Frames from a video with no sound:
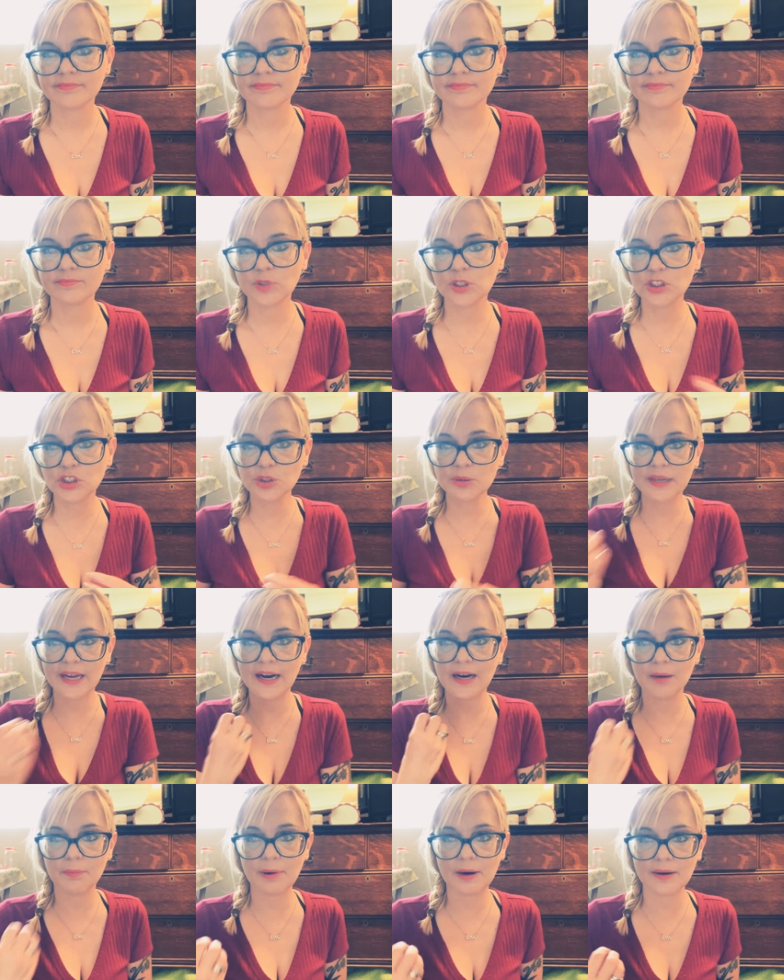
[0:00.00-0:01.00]
What you
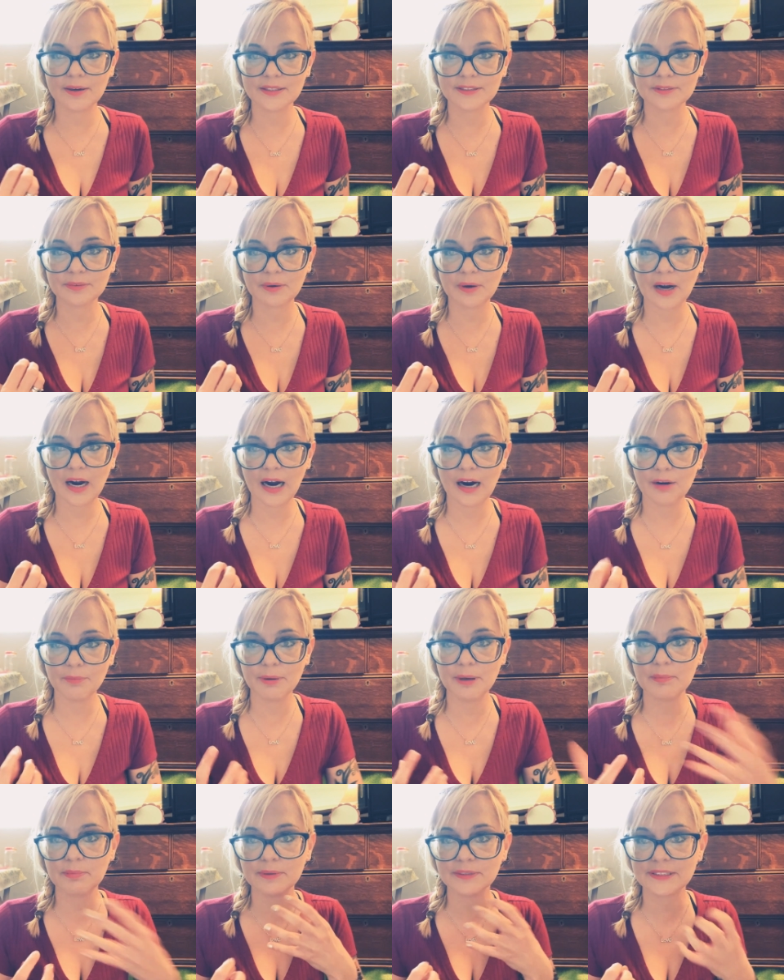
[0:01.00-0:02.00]
care about is how
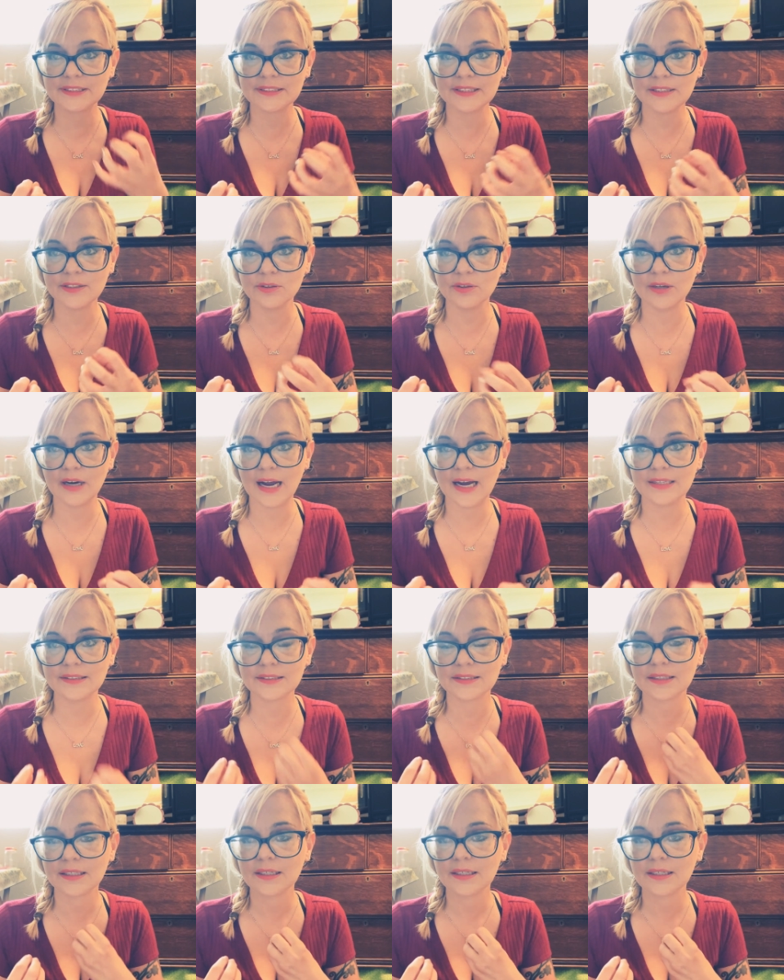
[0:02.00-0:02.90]
people see you as